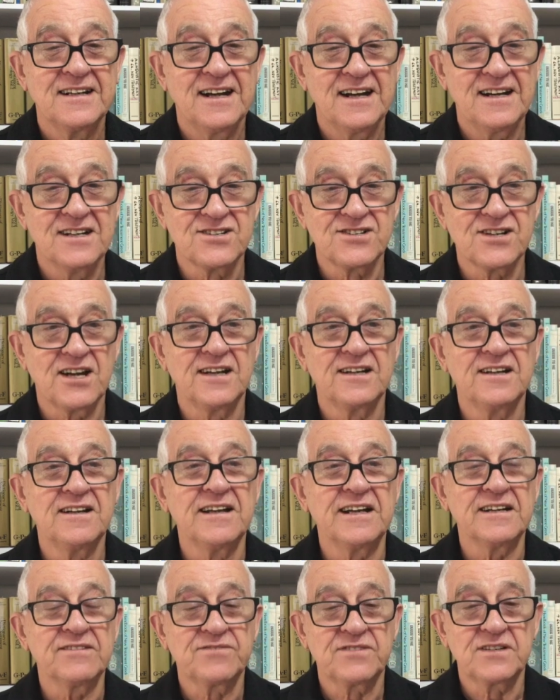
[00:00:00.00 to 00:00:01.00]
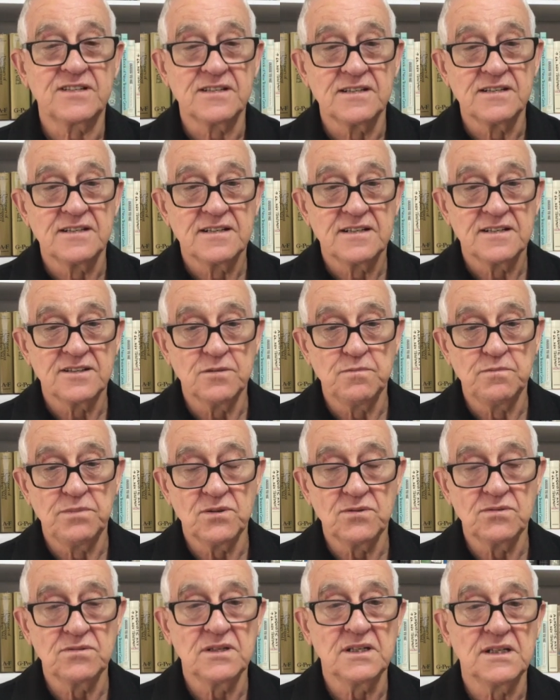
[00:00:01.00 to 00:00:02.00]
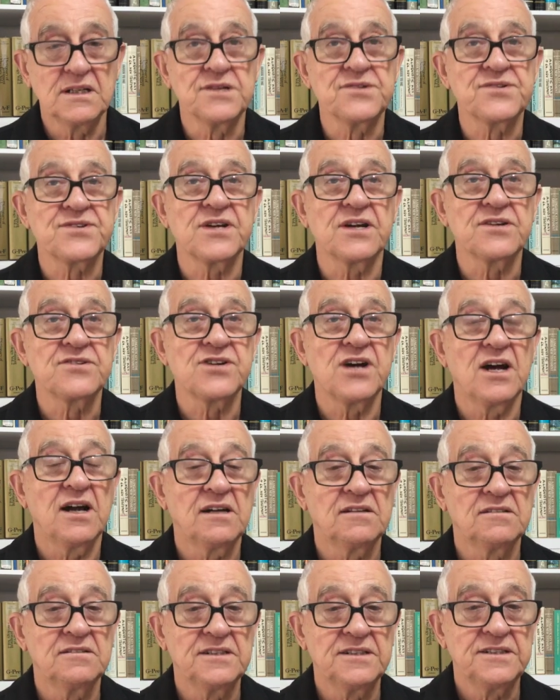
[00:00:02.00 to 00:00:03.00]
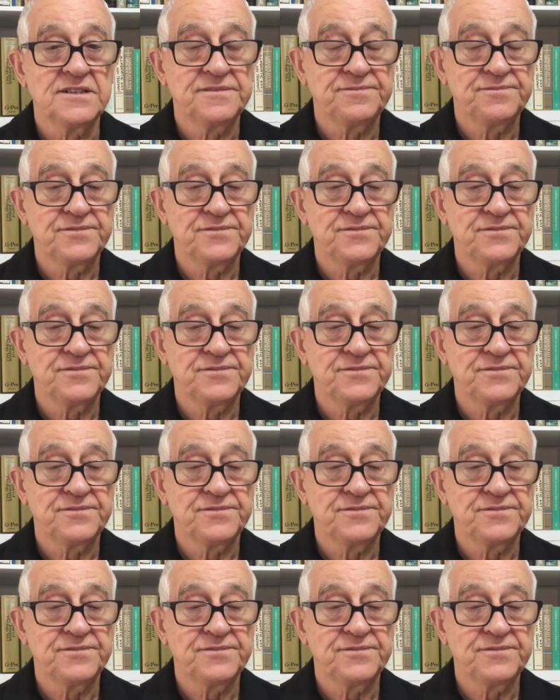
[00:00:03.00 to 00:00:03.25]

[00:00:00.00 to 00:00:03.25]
as they left the building in such a hurry,